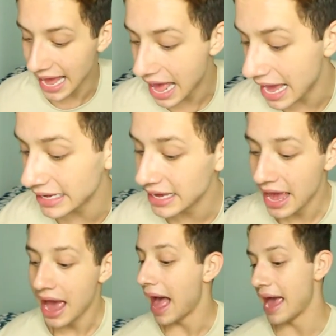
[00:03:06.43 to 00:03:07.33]
I
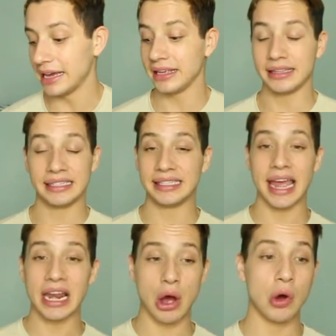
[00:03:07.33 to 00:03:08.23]
I
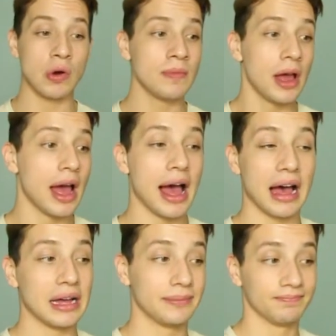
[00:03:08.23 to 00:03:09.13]
stayed home.
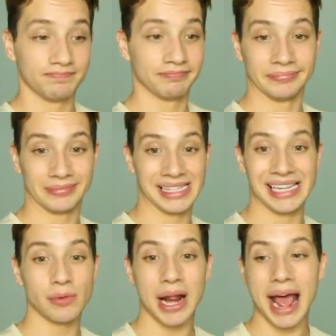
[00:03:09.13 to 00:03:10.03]
Um,
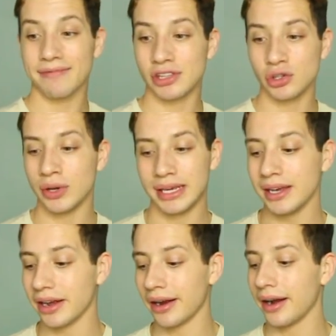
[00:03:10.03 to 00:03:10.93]
did what I have to do
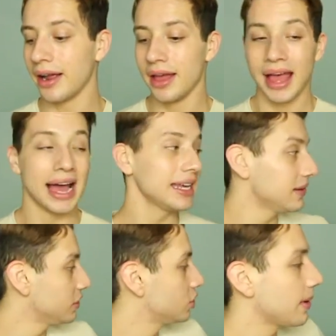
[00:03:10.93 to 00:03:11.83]
here. I didn't
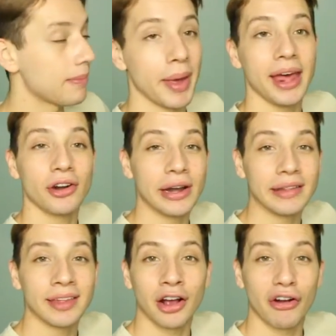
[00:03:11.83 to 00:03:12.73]
even do my bed or
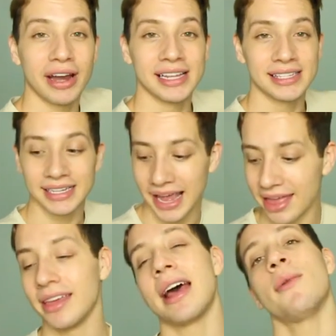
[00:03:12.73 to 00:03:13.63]
anything crazy.
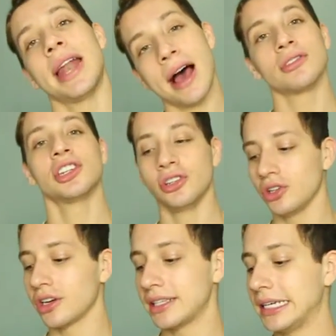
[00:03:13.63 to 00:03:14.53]
And then I went out to New
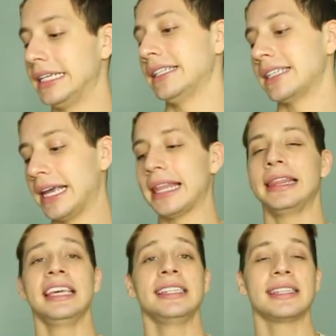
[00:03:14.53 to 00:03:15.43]
York City to get
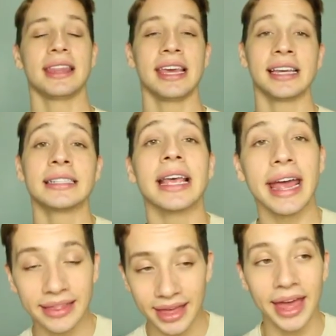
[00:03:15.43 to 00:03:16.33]
these things
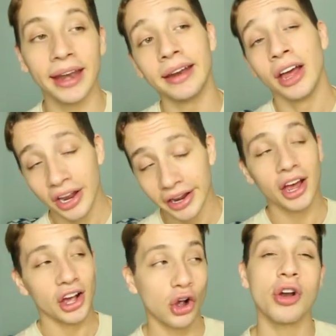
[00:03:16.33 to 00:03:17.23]
and then
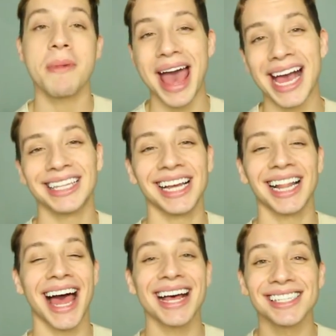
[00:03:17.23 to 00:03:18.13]
go to my acting
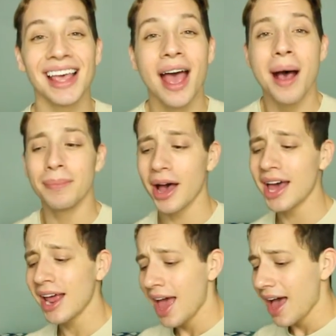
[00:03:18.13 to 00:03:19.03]
class.
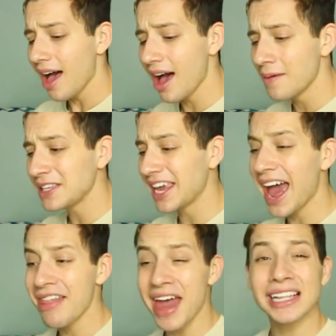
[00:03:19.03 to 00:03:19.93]
But um,
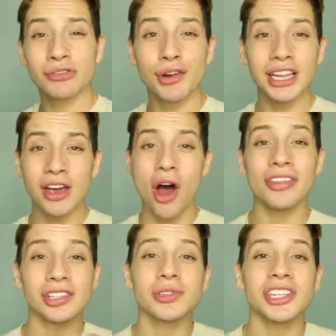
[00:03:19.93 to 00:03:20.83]
yeah, that's really all.
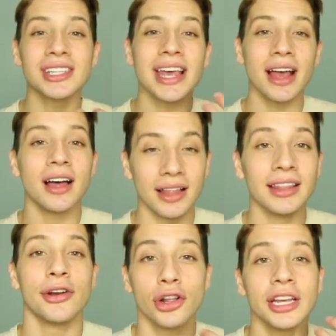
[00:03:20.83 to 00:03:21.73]
This was just like a,
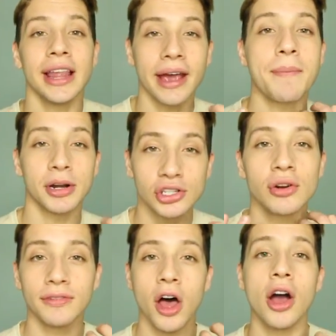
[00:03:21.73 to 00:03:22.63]
literally like a
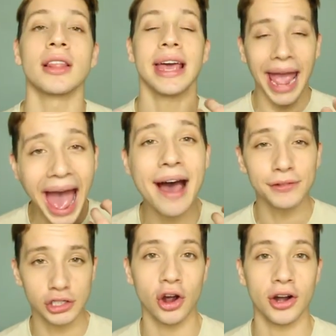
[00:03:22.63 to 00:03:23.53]
personal vlog, like
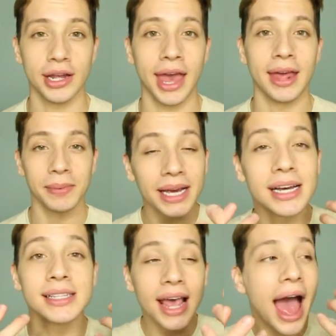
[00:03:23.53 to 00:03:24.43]
Avatar again,
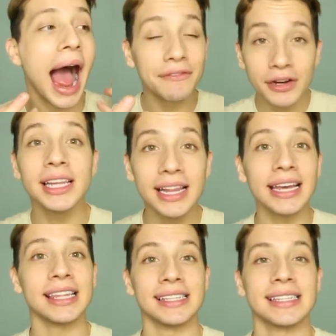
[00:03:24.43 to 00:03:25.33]
because I really
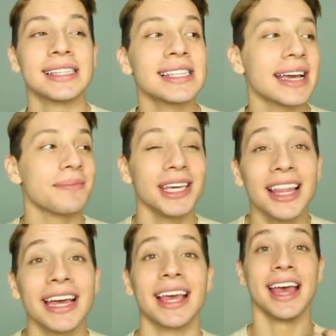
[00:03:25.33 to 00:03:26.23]
like this. This is like me
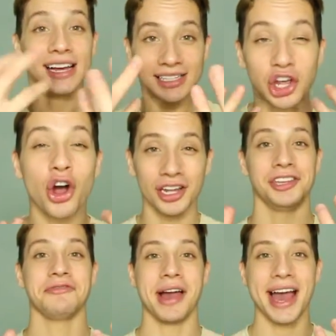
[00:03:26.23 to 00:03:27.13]
like talking to
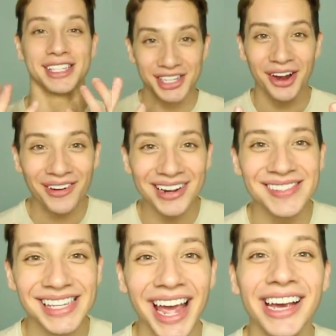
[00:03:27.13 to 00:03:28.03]
you guys. You know what I'm
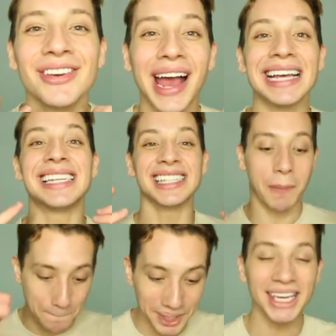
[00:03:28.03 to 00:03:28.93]
saying? You guys get to
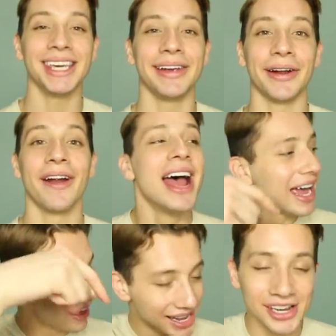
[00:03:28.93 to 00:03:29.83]
be here
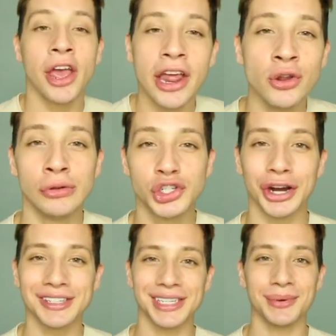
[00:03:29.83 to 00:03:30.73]
in New
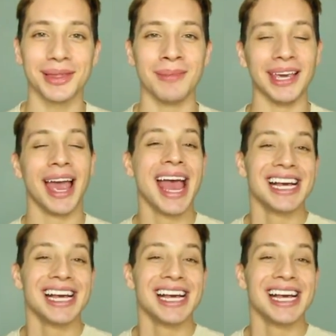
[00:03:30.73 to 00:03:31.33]
Jersey with me.